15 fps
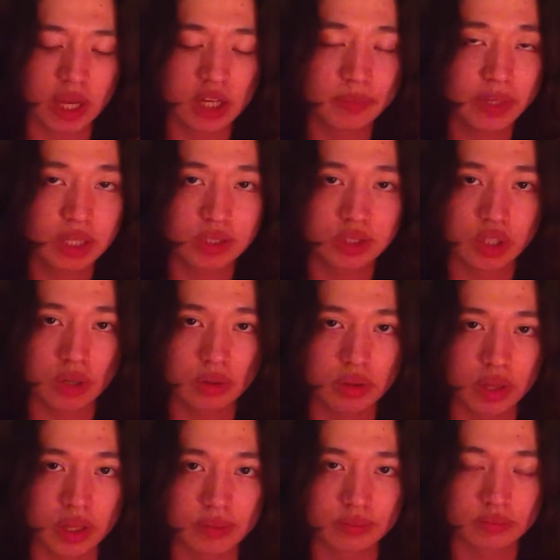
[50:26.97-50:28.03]
that can be its own
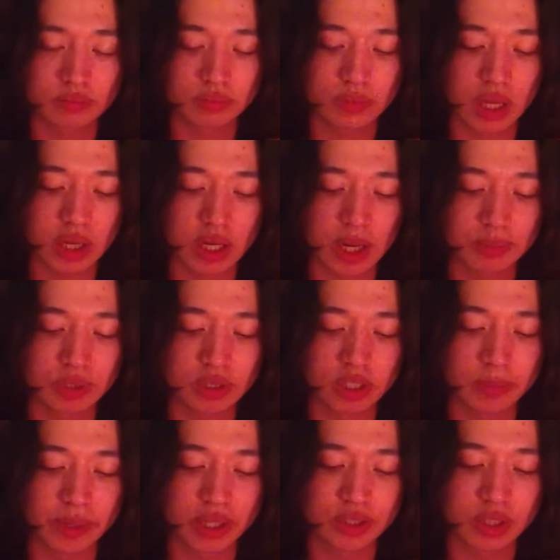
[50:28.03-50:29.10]
thing. That can absolutely
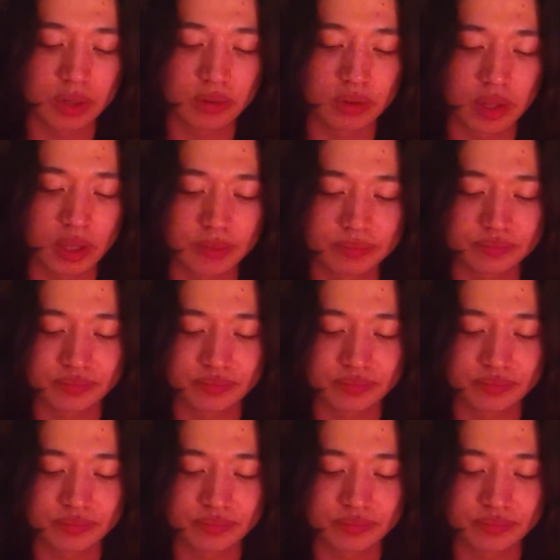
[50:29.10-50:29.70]
be its own thing.